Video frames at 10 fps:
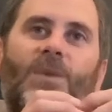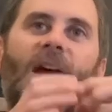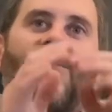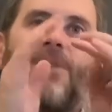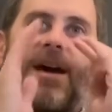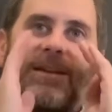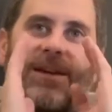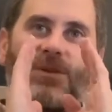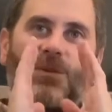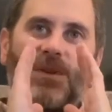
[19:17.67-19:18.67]
have not
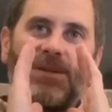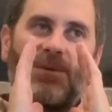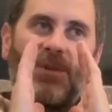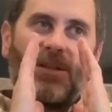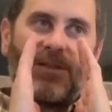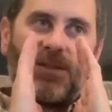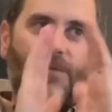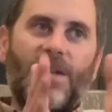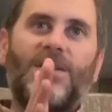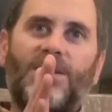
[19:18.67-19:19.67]
gotten to a place where we can
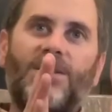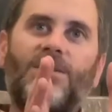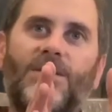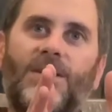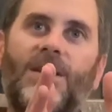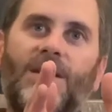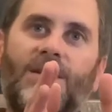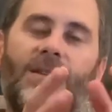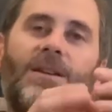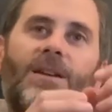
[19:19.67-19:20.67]
just face
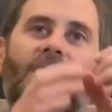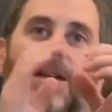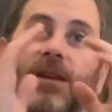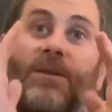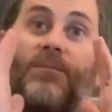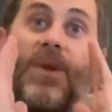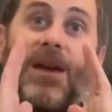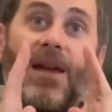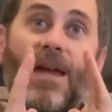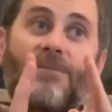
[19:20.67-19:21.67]
it and
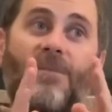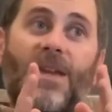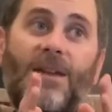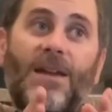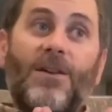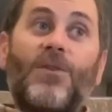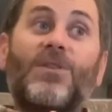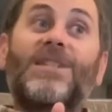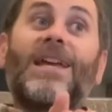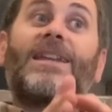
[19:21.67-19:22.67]

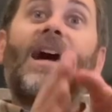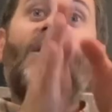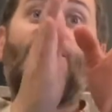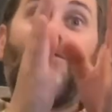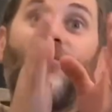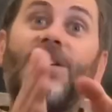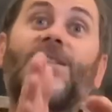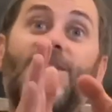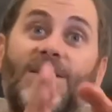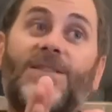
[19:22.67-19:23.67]
understand how it
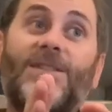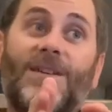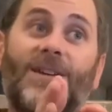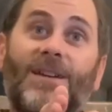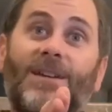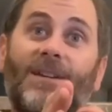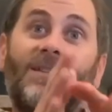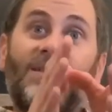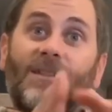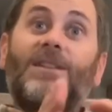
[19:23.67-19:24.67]
fits
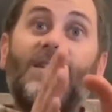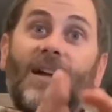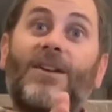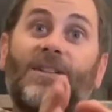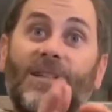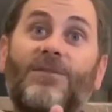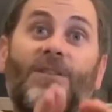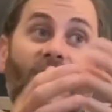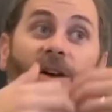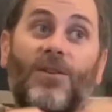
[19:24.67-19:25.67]
into the narrative
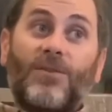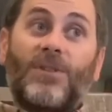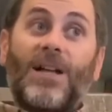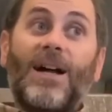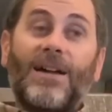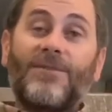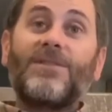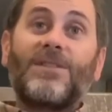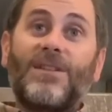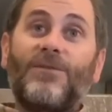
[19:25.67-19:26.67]
of our own
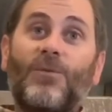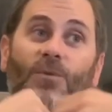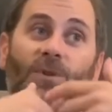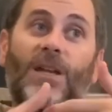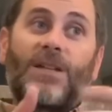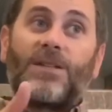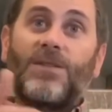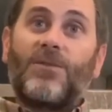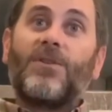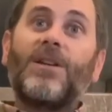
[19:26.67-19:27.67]
lives, if it were like a
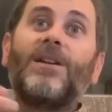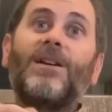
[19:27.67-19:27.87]
story.